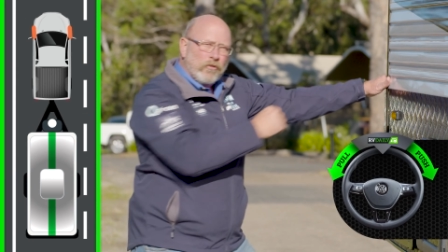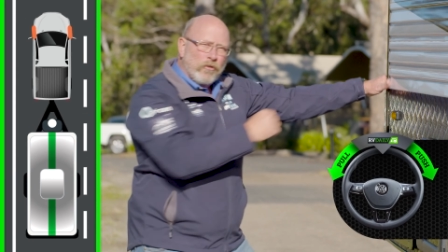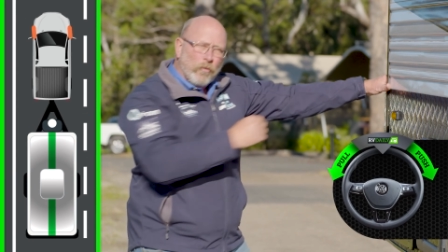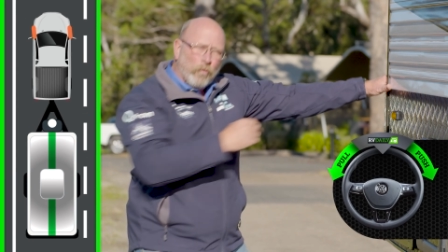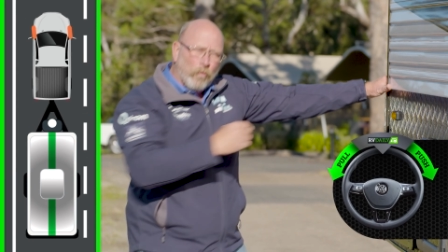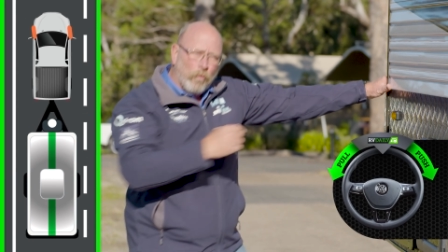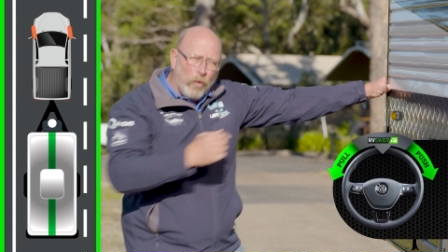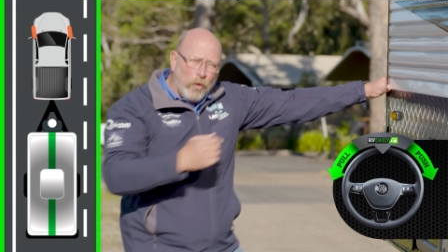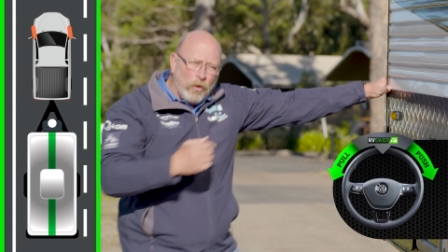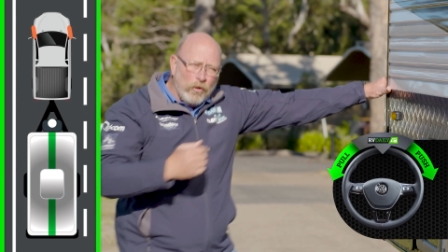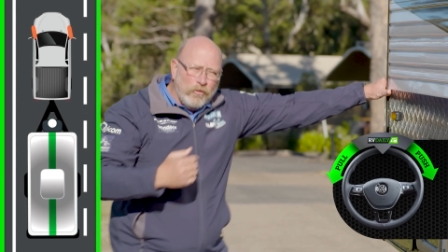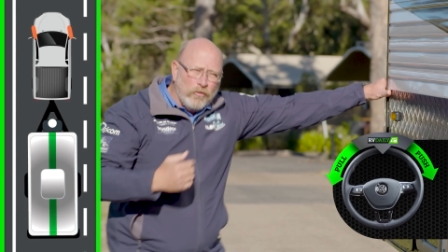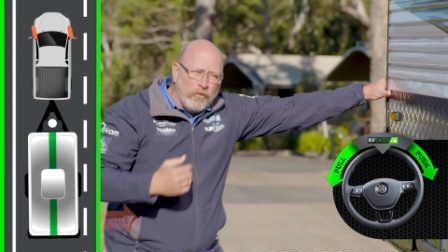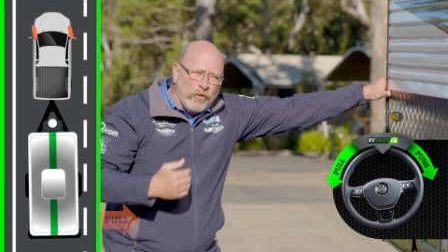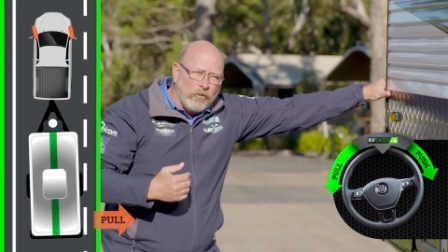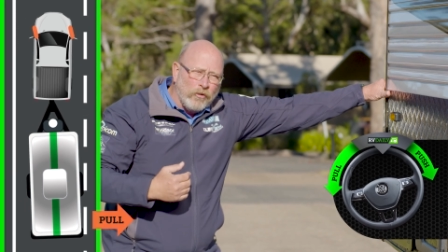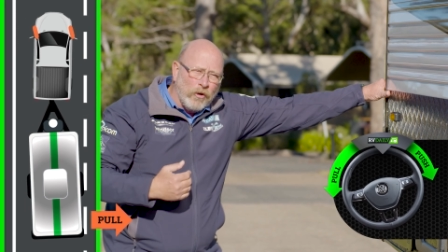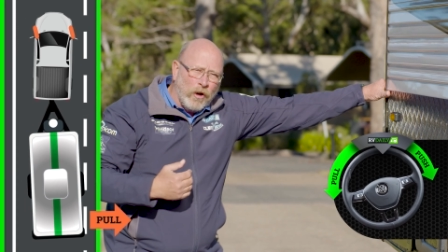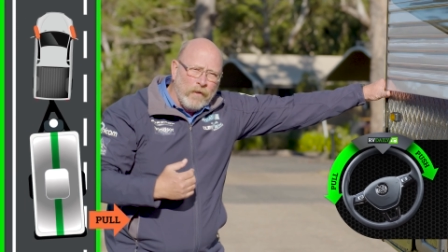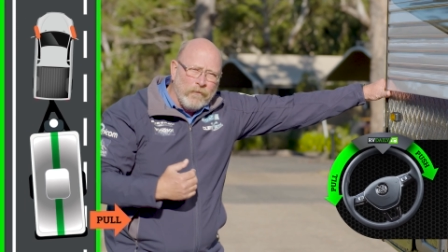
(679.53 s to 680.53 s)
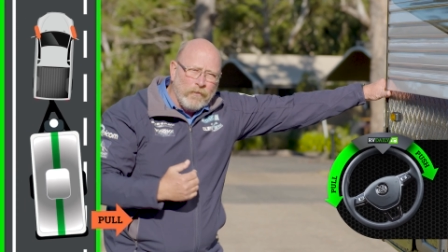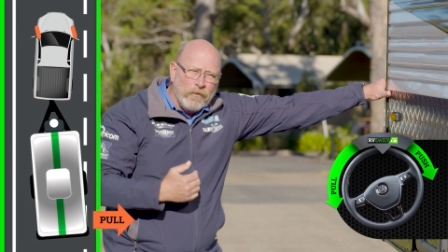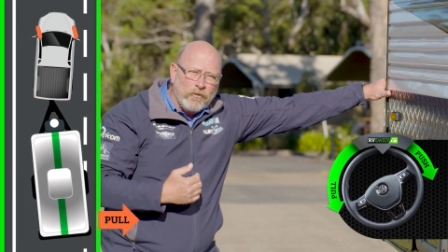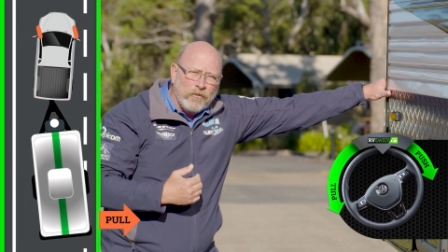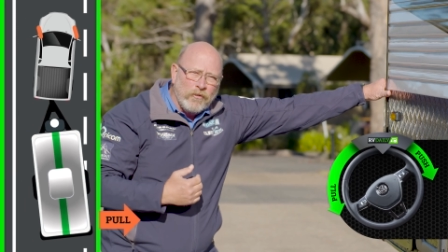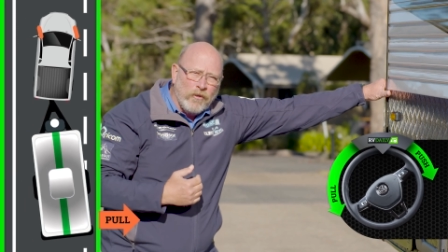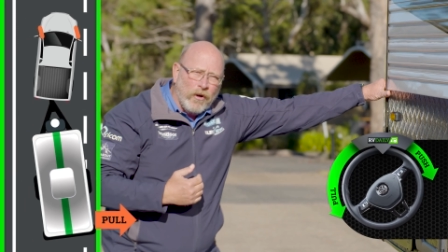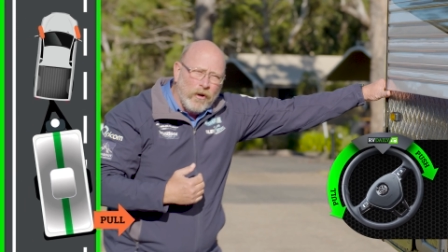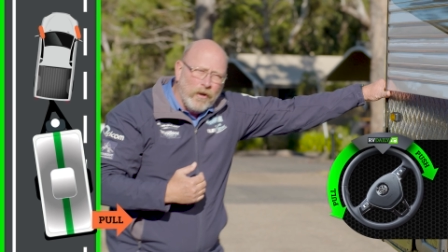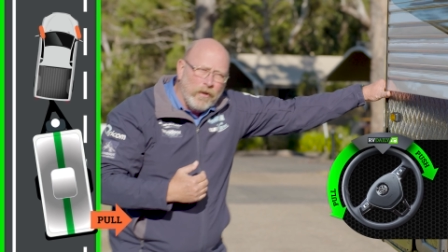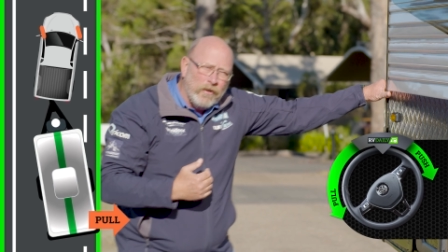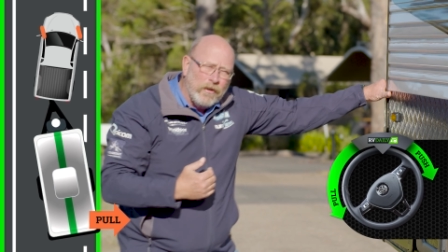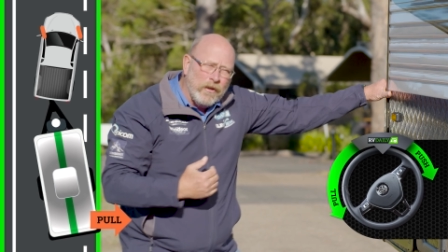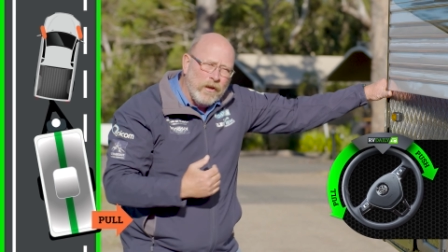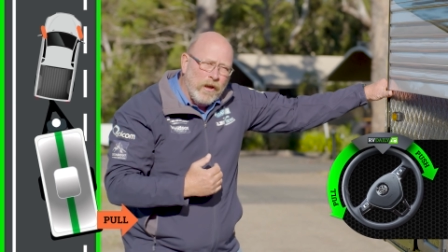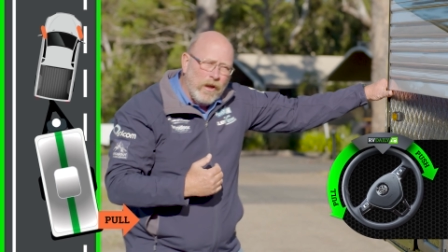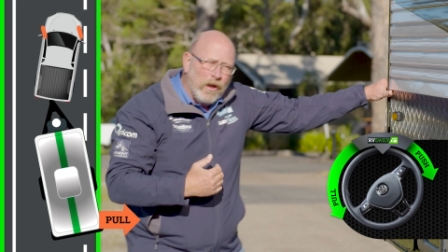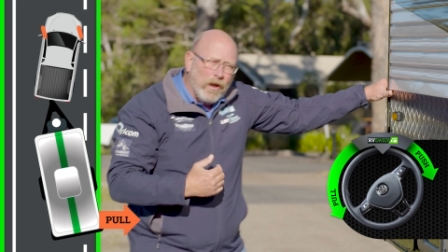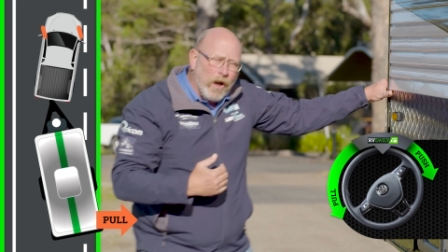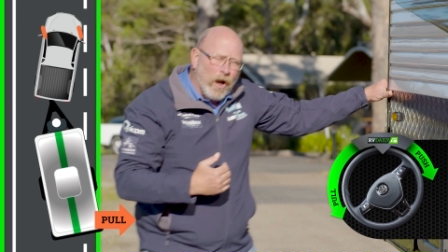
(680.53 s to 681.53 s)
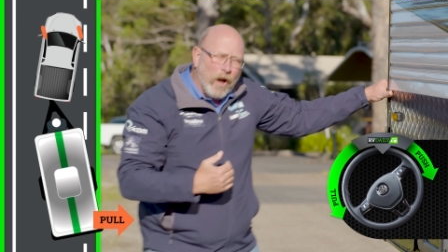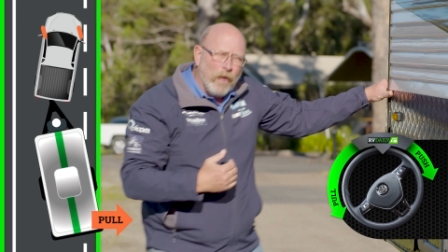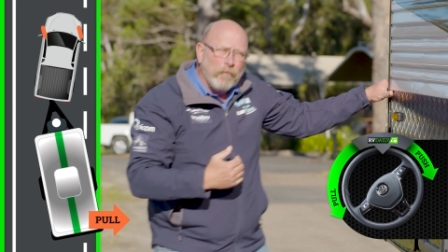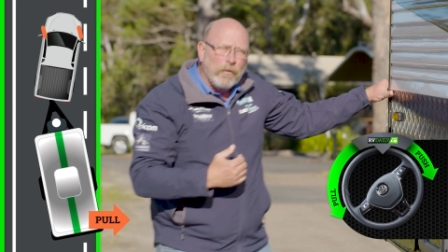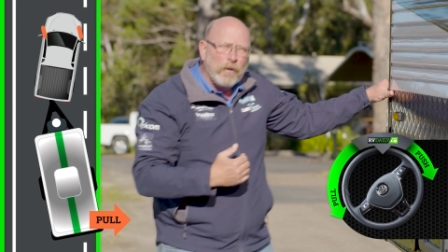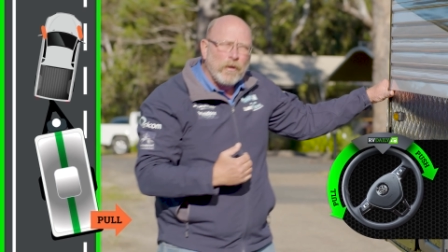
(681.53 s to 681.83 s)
towards the driver's side, I'm